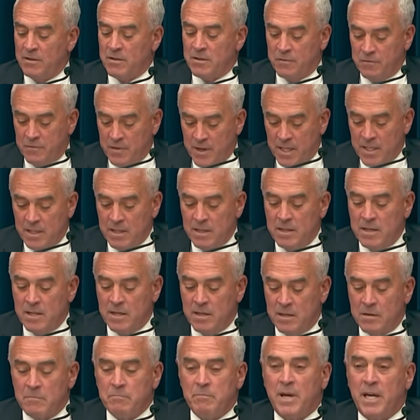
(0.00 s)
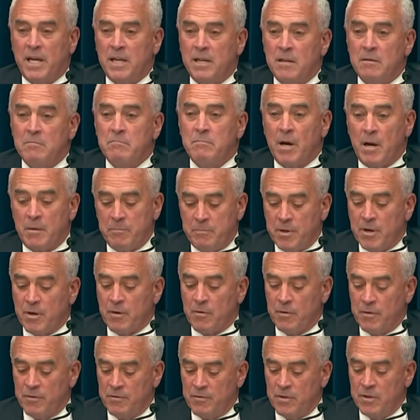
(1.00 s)
defended, and debated by peer
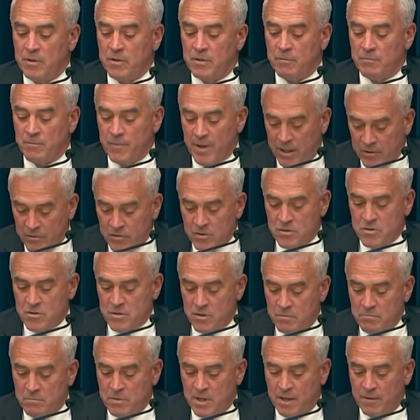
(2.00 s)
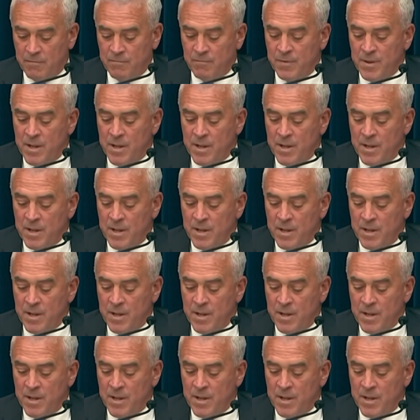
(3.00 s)
review, as it should be.